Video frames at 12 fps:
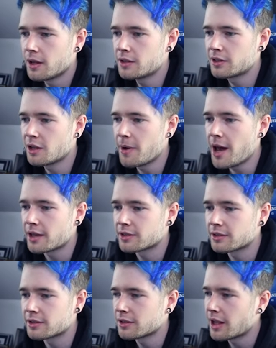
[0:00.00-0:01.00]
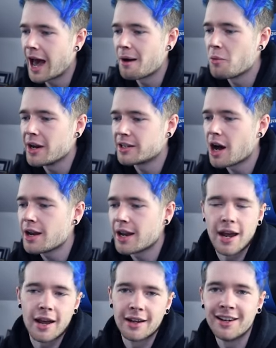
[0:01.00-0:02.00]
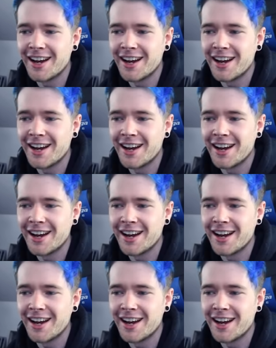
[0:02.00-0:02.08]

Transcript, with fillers: It's the best. And we're done here.